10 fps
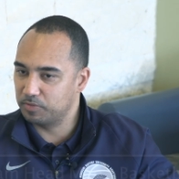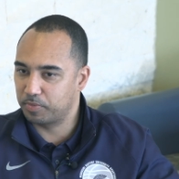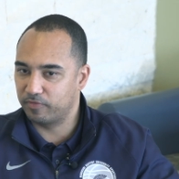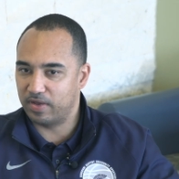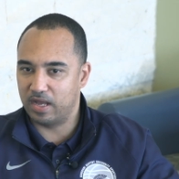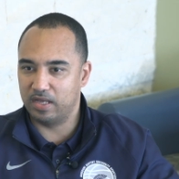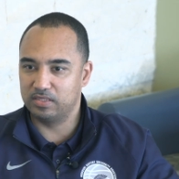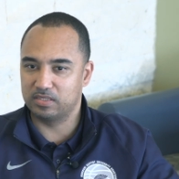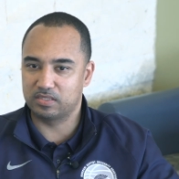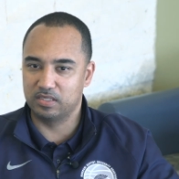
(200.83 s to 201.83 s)
It
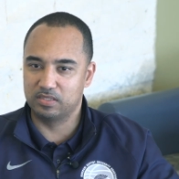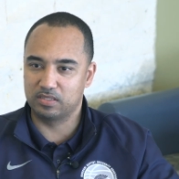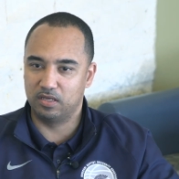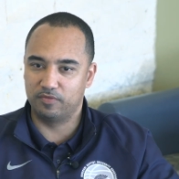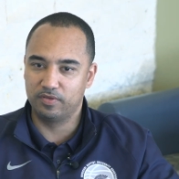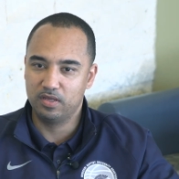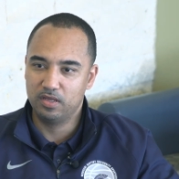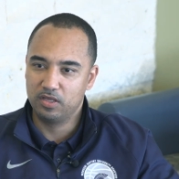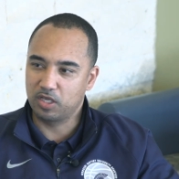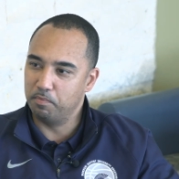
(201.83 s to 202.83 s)
provides a sense of
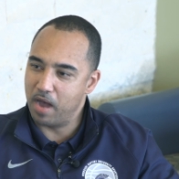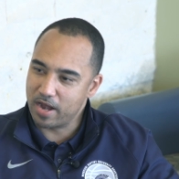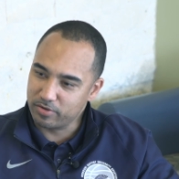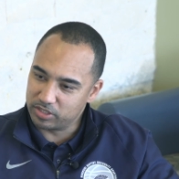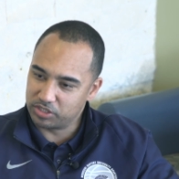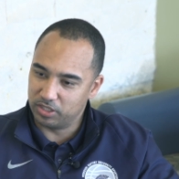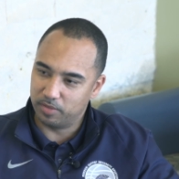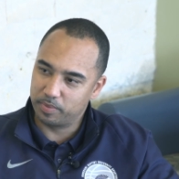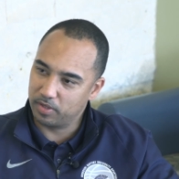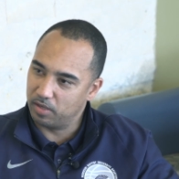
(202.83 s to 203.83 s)
comradeship